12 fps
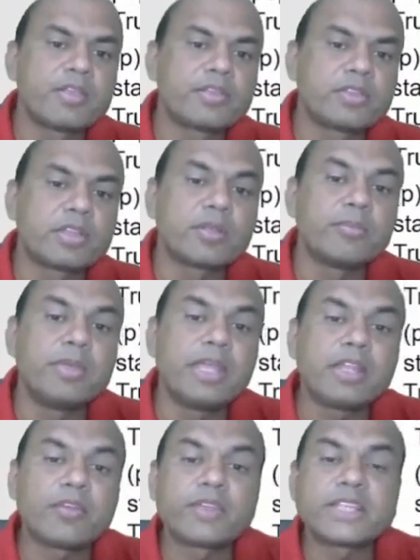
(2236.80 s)
So the
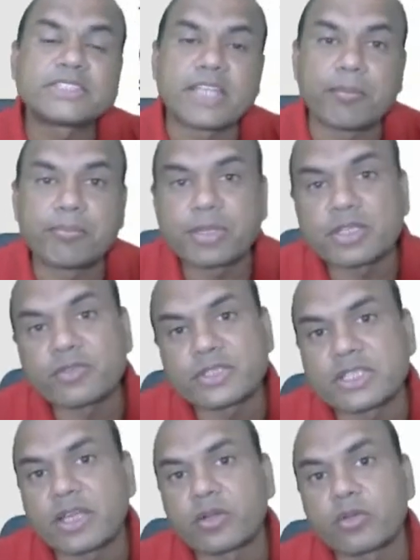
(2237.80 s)
mean of the samples
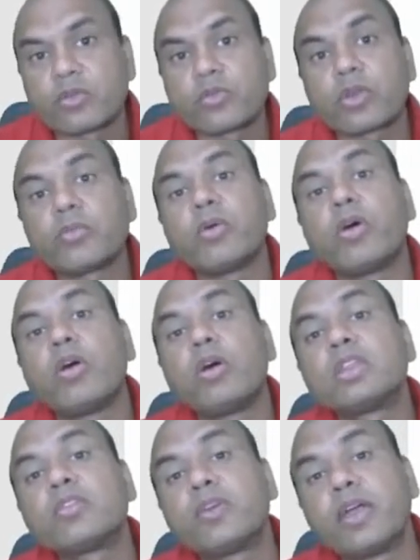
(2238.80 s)
which I took from all
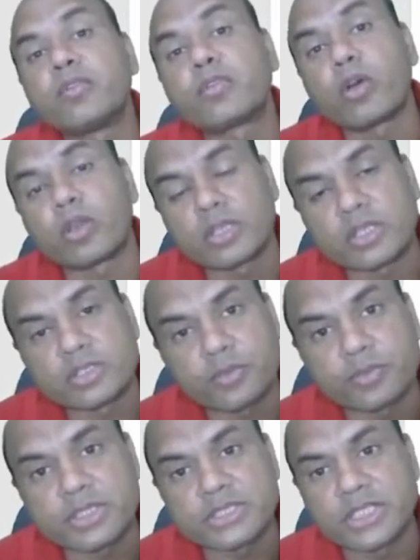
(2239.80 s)
the 5 corners
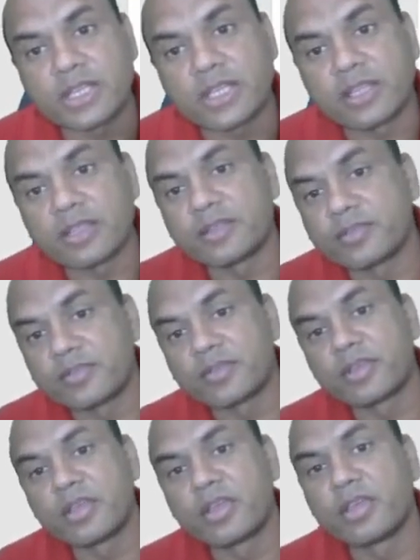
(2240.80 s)
of the city.
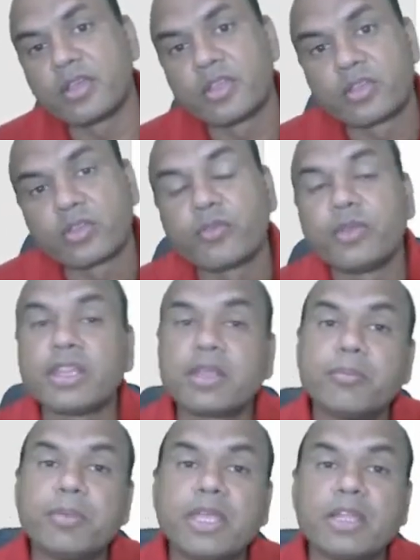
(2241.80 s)
So will the
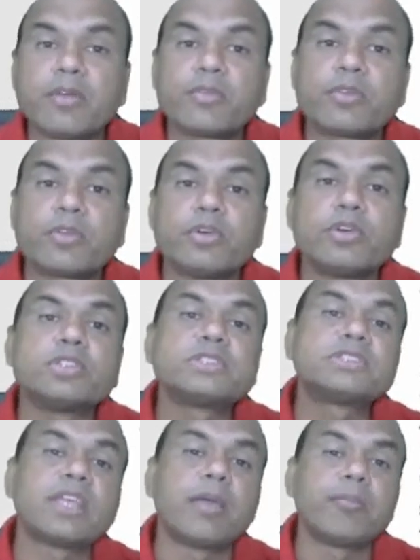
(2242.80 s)
mean of those
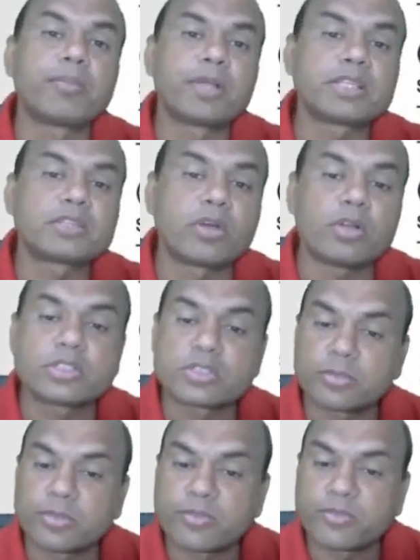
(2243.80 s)
samples
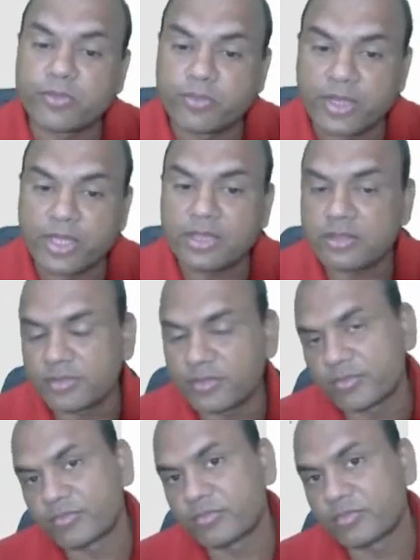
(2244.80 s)
also be 15
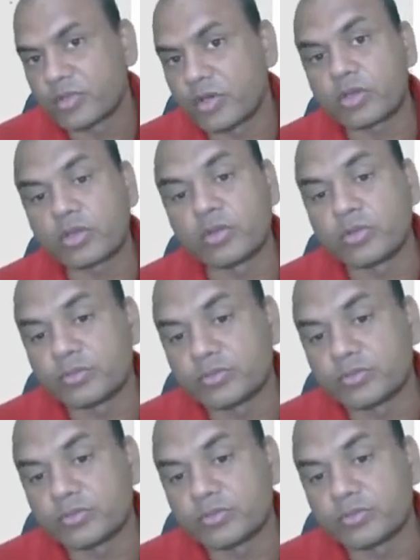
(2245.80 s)
or no?